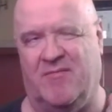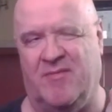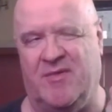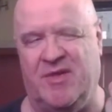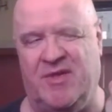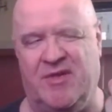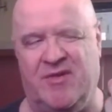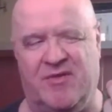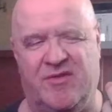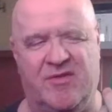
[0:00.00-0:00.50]

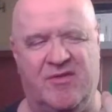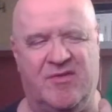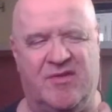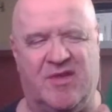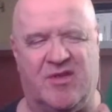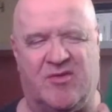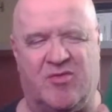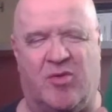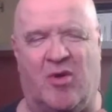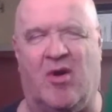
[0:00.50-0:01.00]
when you do
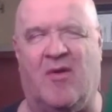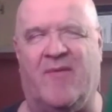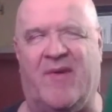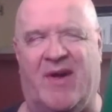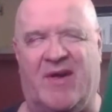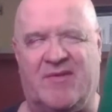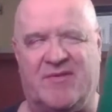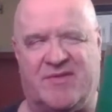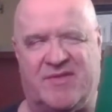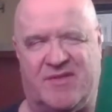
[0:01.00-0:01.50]
the 12
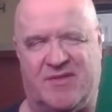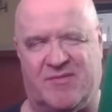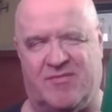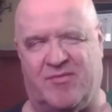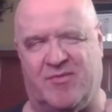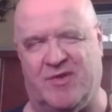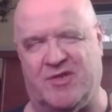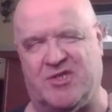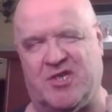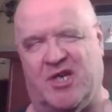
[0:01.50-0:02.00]
ounces,
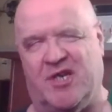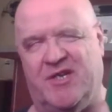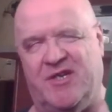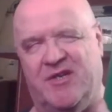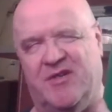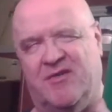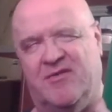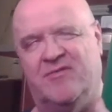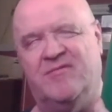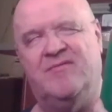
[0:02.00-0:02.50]
which I
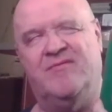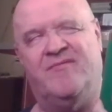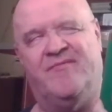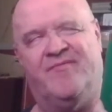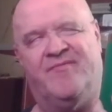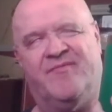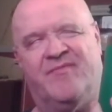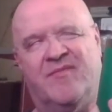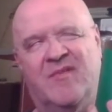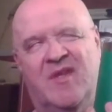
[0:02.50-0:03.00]
do,
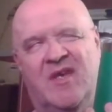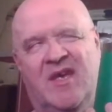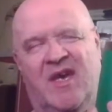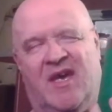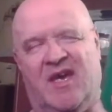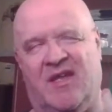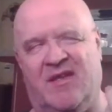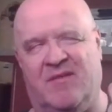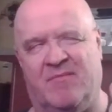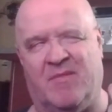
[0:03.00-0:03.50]

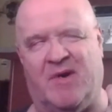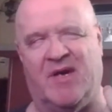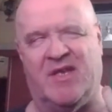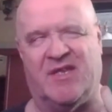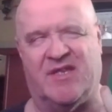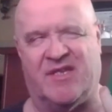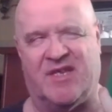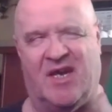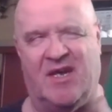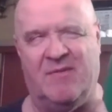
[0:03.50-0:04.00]
and
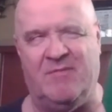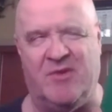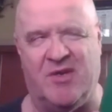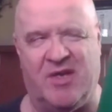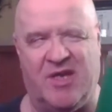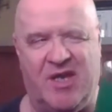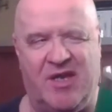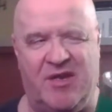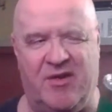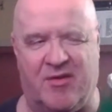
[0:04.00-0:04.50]
by the time
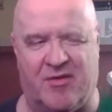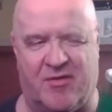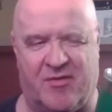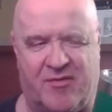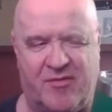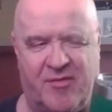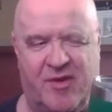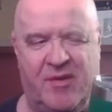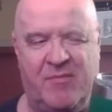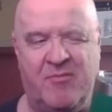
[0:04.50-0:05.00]
you get your
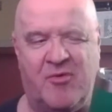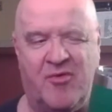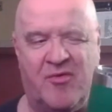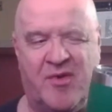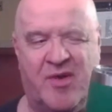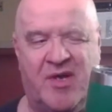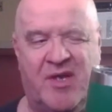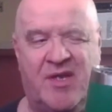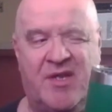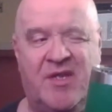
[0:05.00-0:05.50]

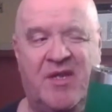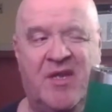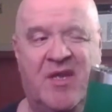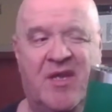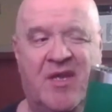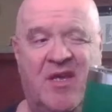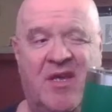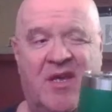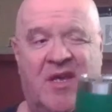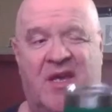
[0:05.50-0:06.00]
creamer in
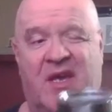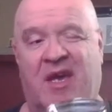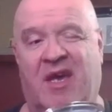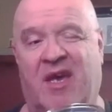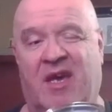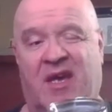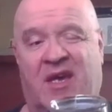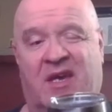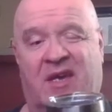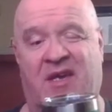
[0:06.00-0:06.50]

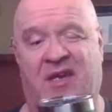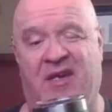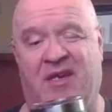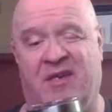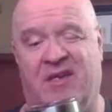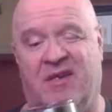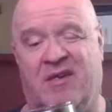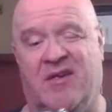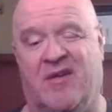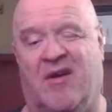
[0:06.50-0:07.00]

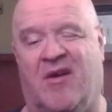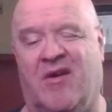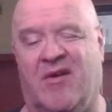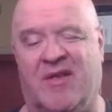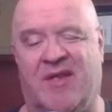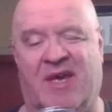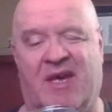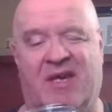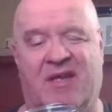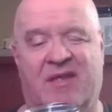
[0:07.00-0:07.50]
and
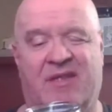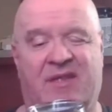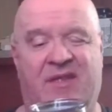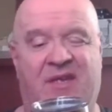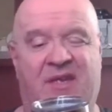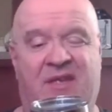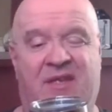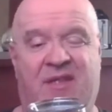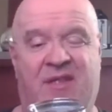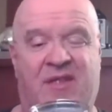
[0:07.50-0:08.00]
all that,
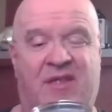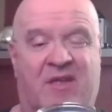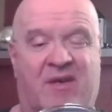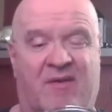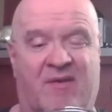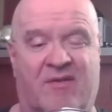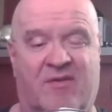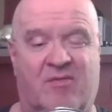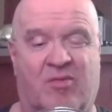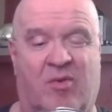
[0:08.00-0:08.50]
then
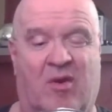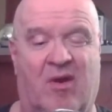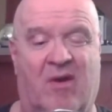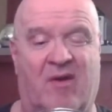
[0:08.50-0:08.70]
the